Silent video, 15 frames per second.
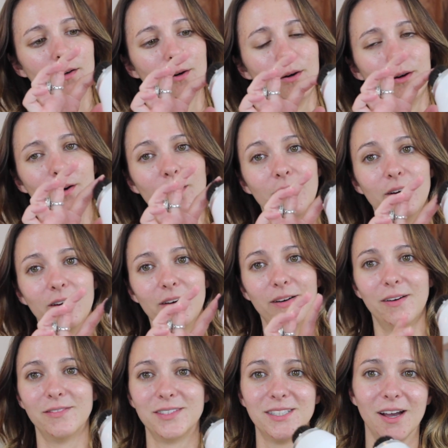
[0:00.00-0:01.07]

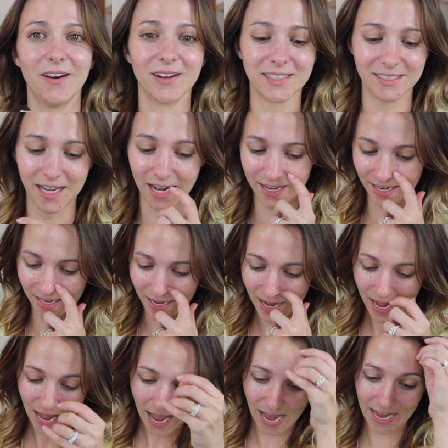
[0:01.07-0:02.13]
Ooh, I'm so excited.
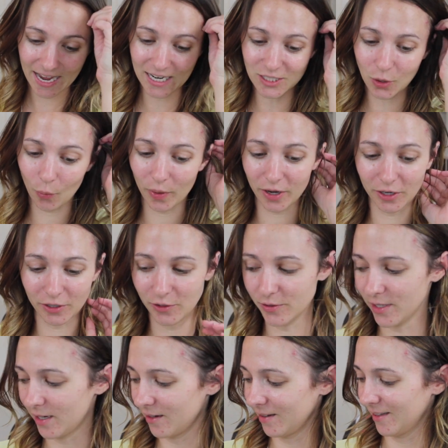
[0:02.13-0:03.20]
And we are
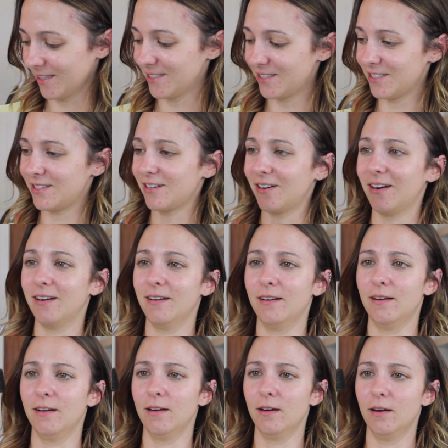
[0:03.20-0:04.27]
using, okay, let's just turn on.
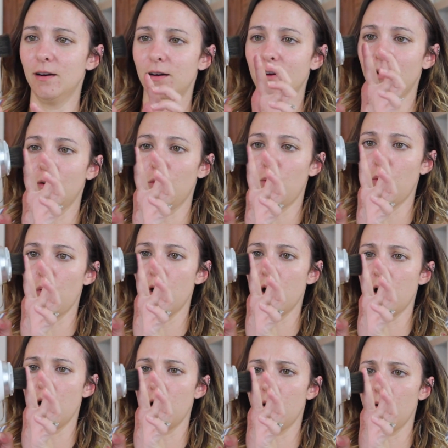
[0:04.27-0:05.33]

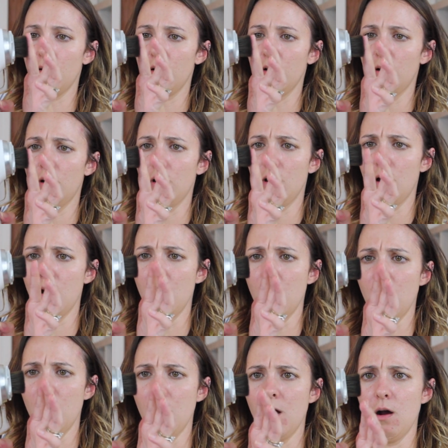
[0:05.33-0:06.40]
Whoa.
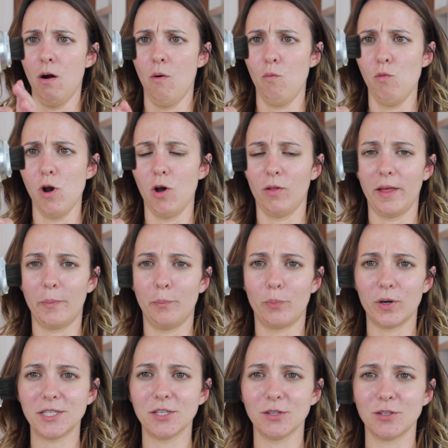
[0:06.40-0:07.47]
Whoa, like
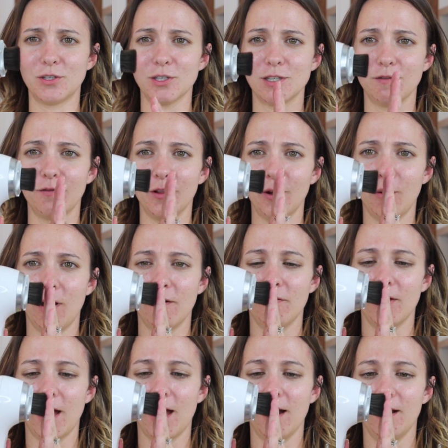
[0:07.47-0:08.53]
bristles just flew
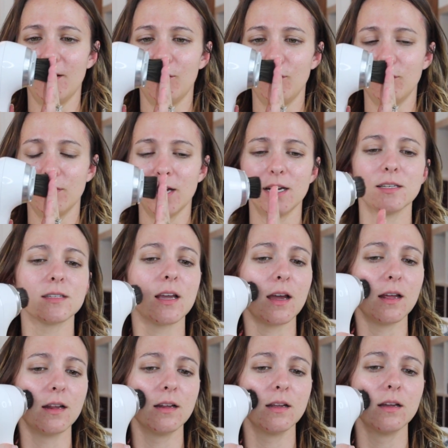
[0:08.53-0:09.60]
off that. Ooh, that is
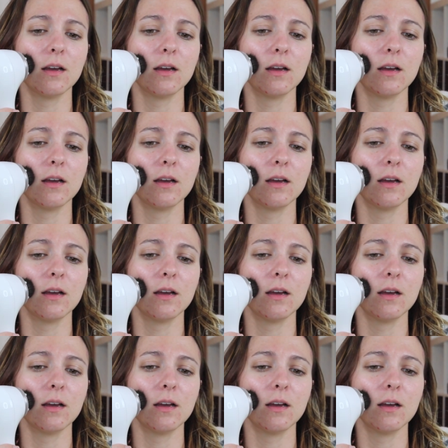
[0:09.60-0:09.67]
good.